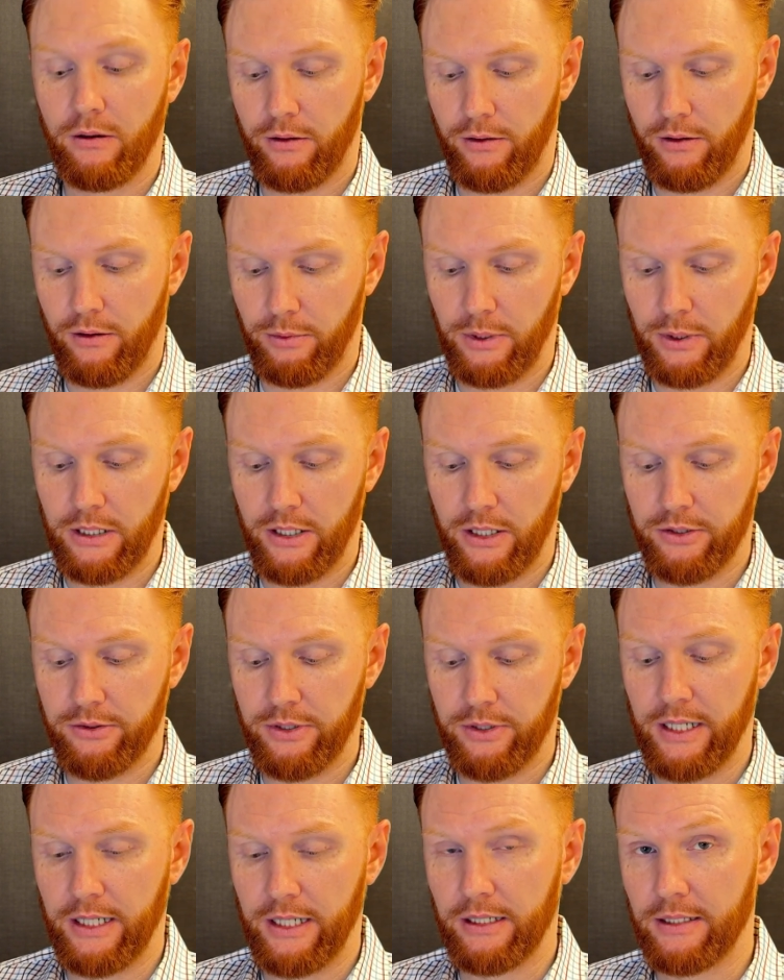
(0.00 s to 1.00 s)

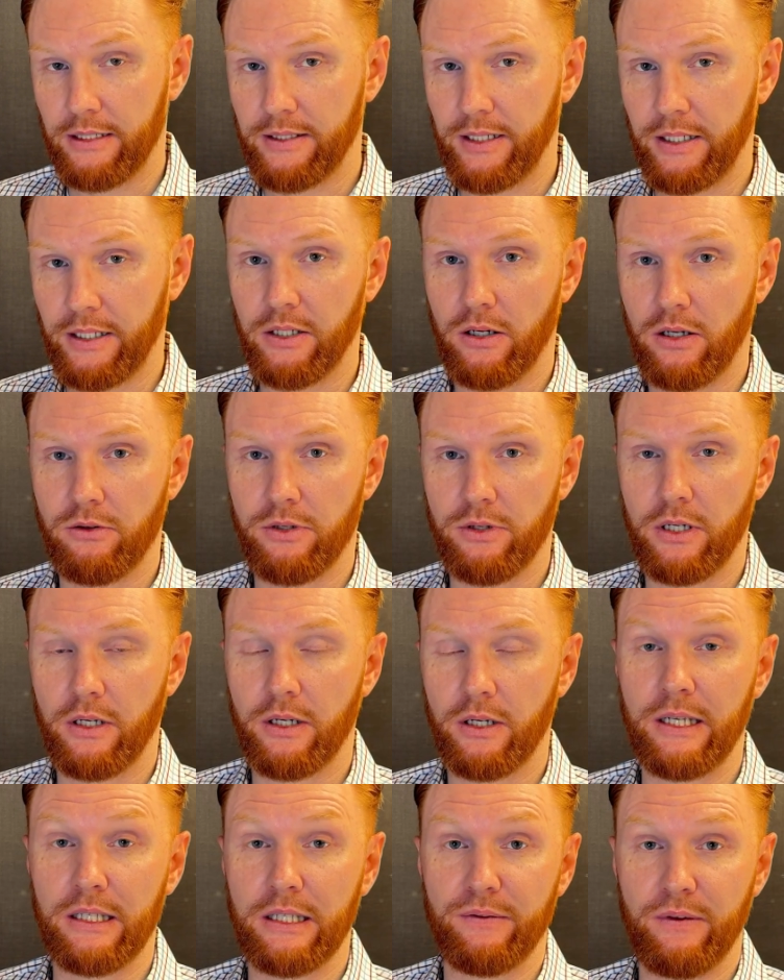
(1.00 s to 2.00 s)
300 into 600
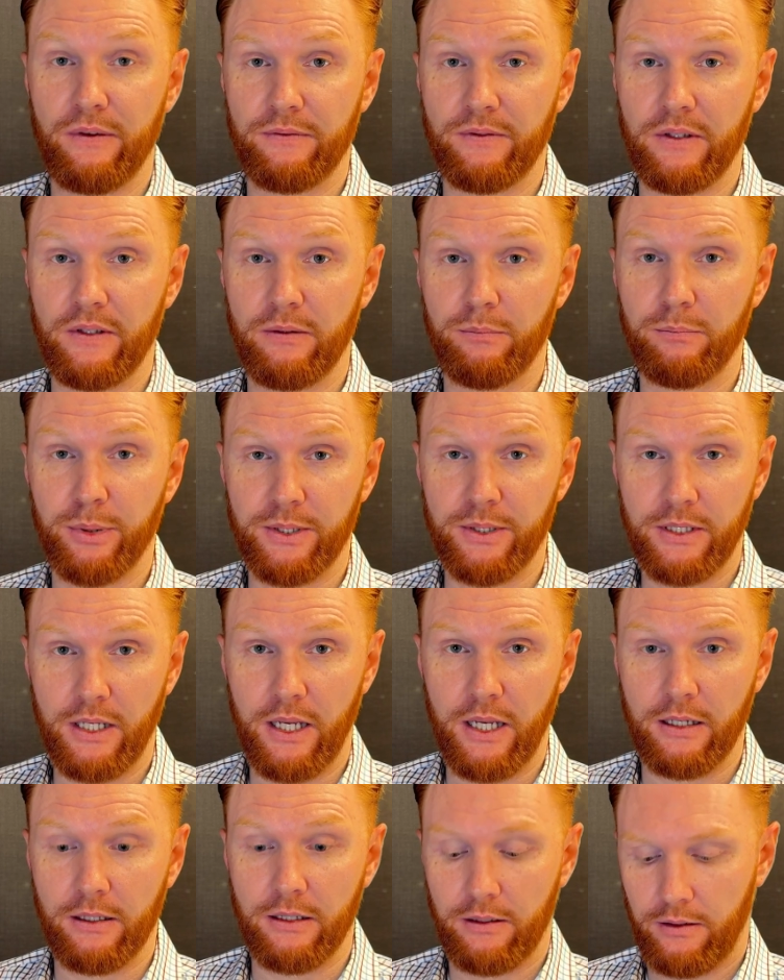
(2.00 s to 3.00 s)
is
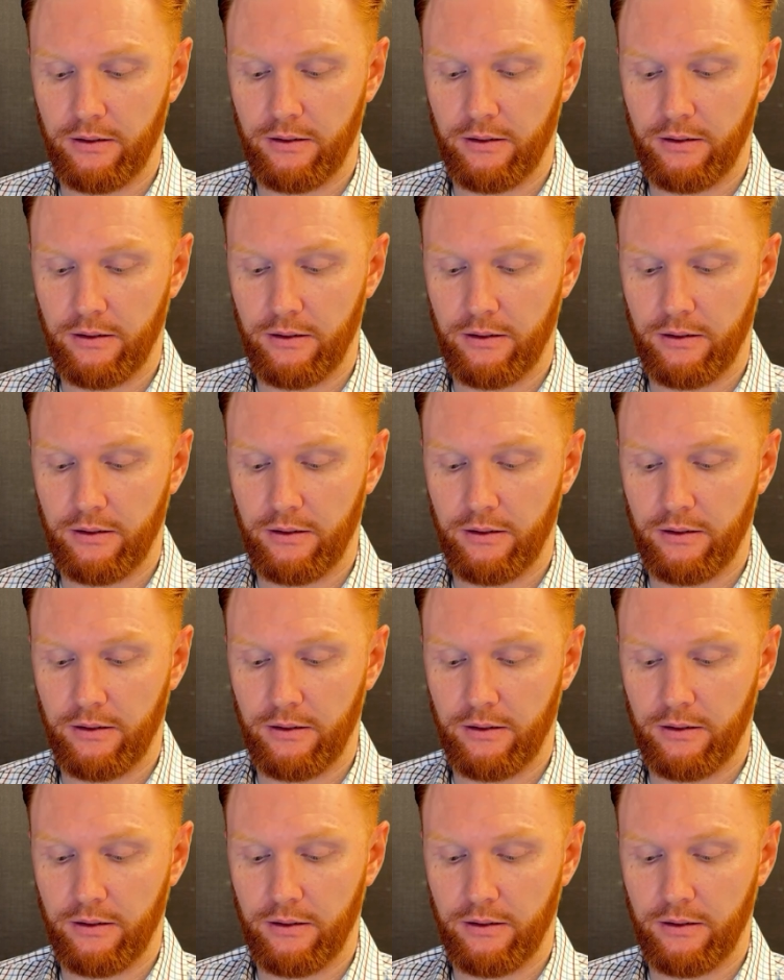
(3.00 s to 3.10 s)
50%.